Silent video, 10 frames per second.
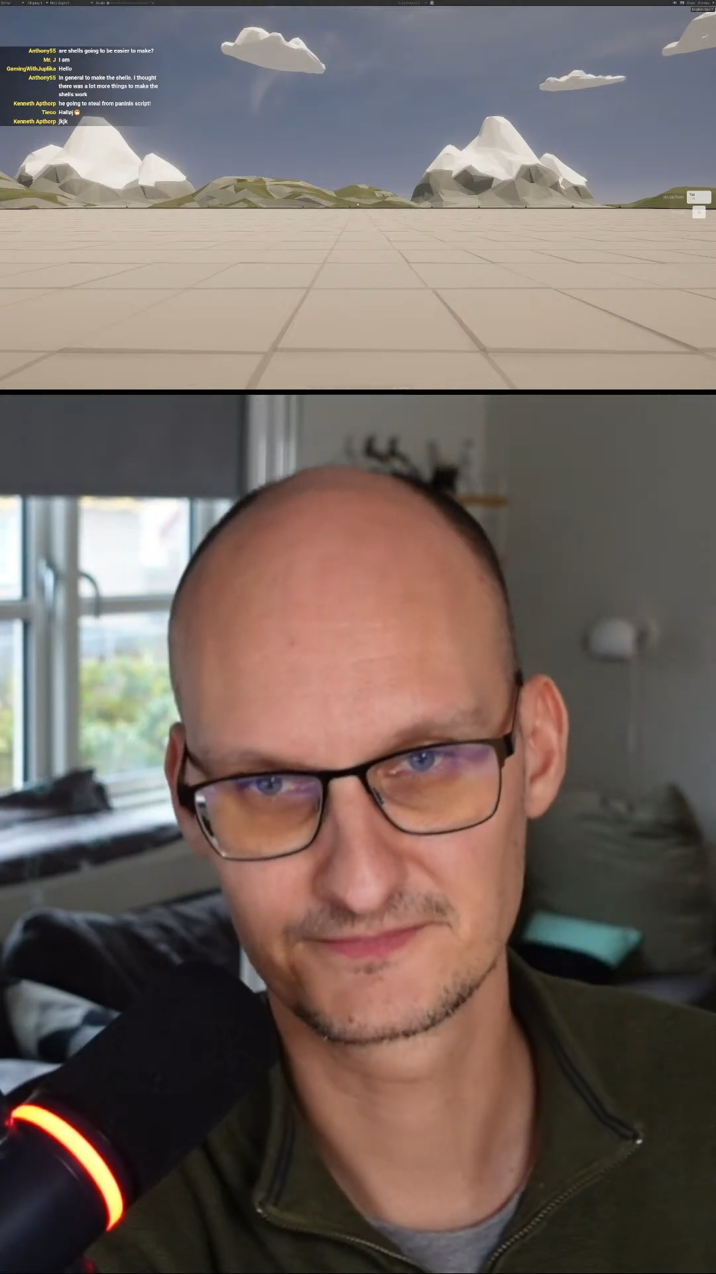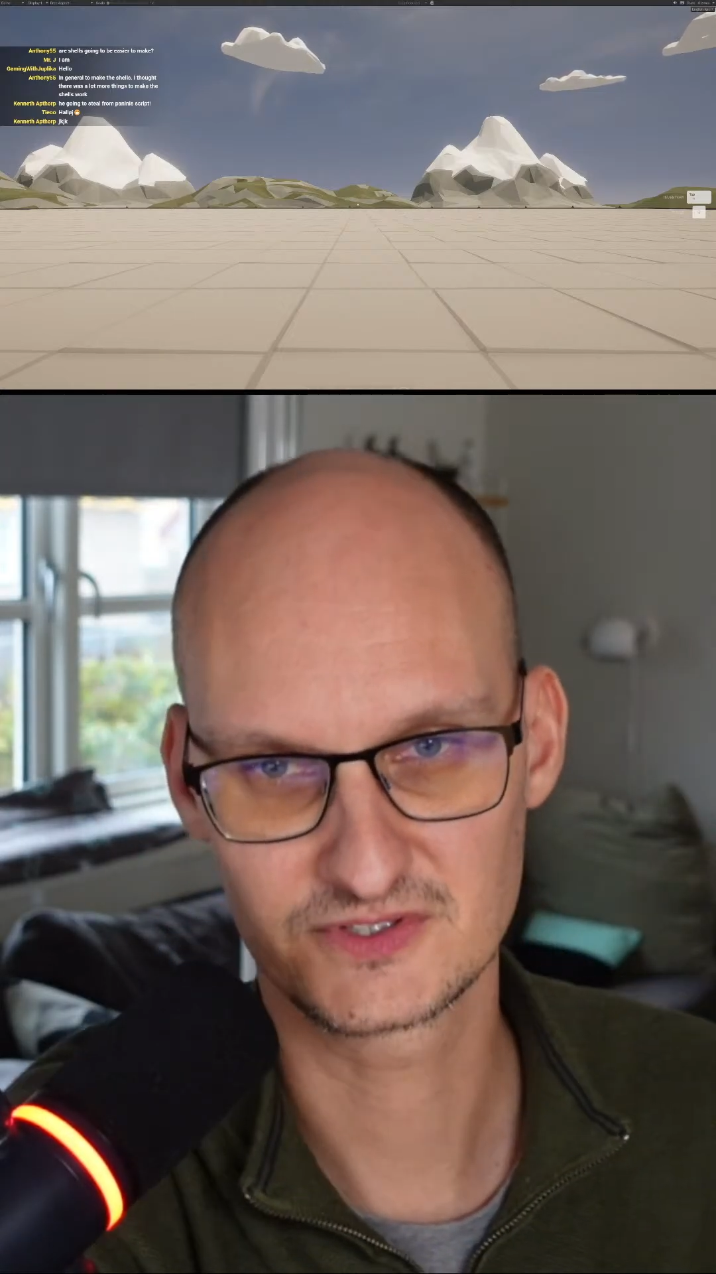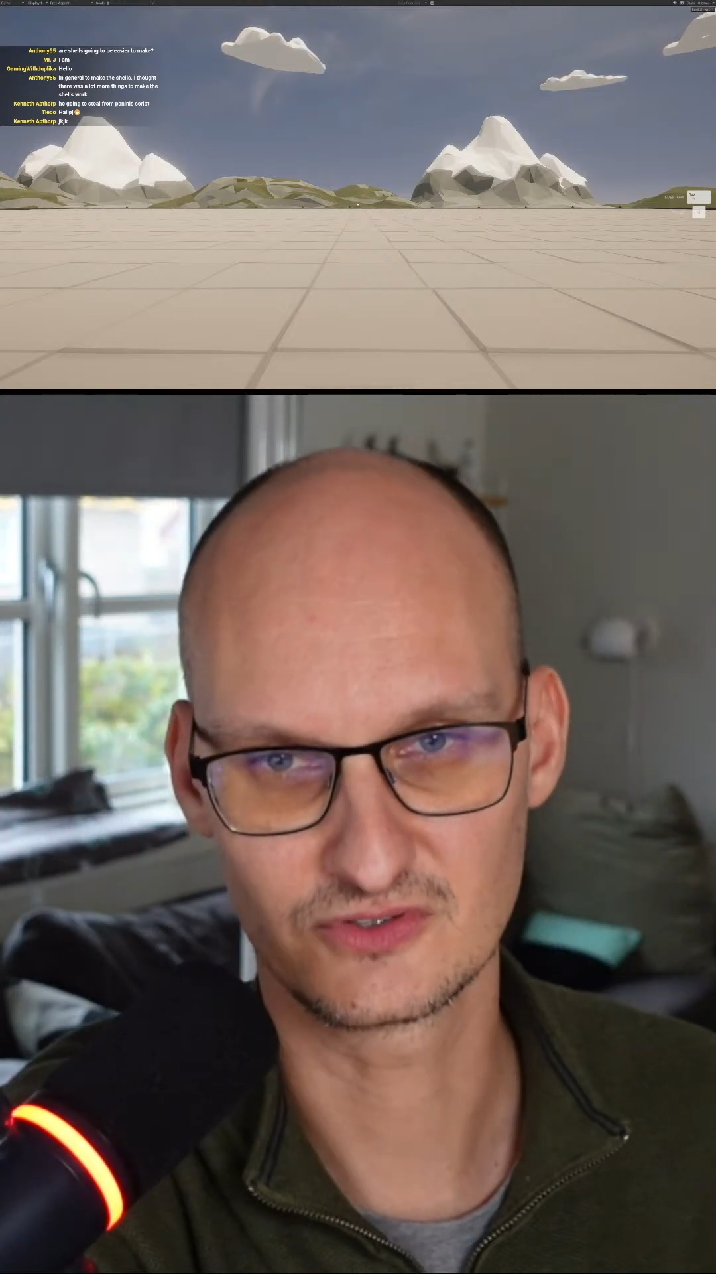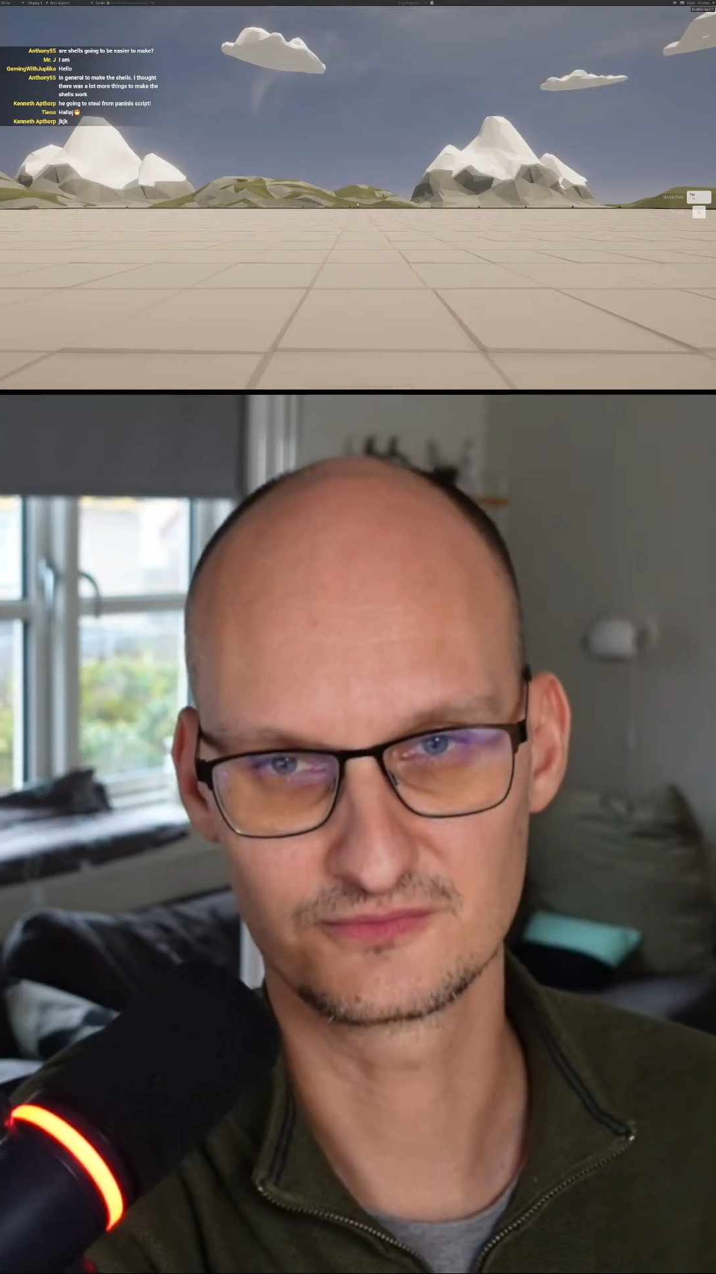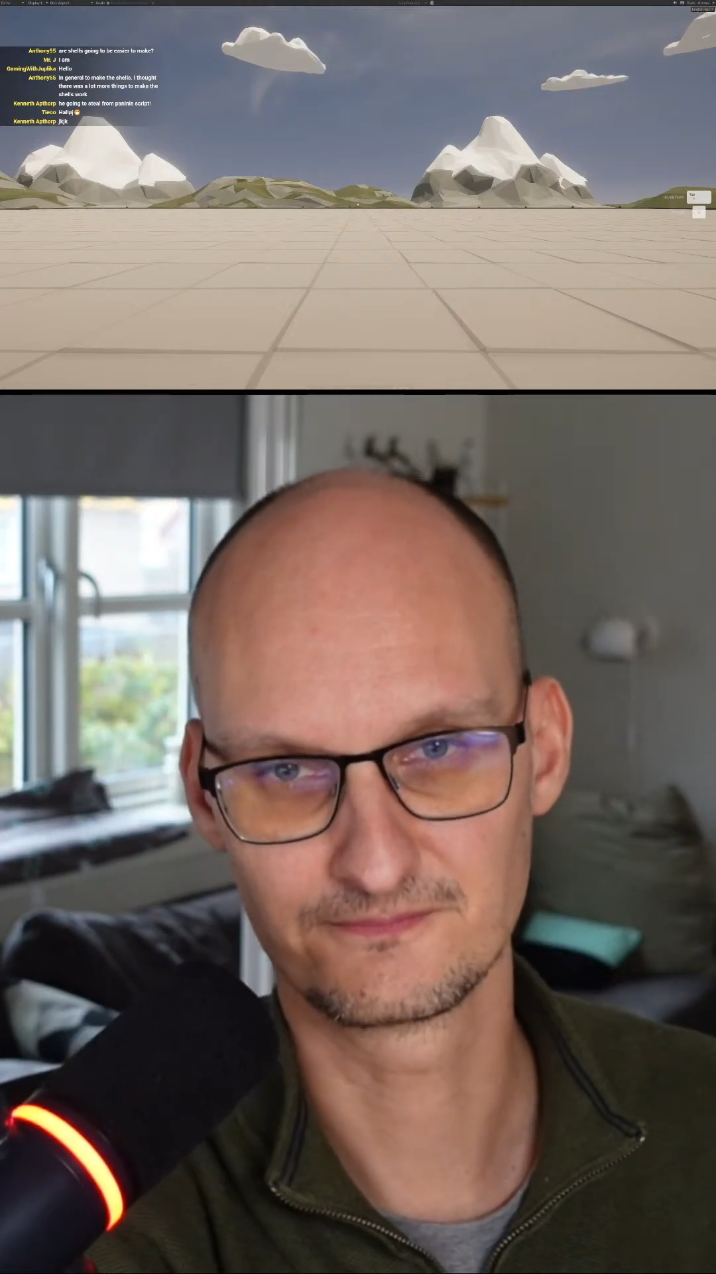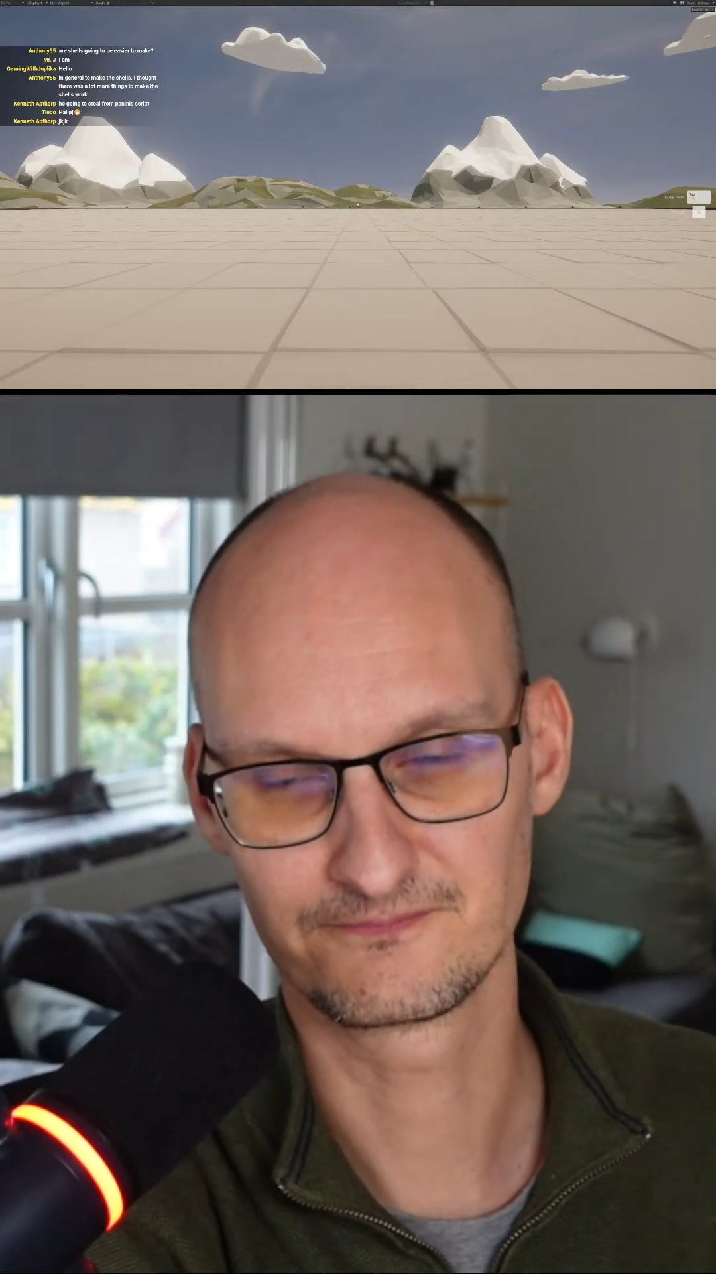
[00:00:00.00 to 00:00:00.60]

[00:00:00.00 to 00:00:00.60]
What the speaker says: So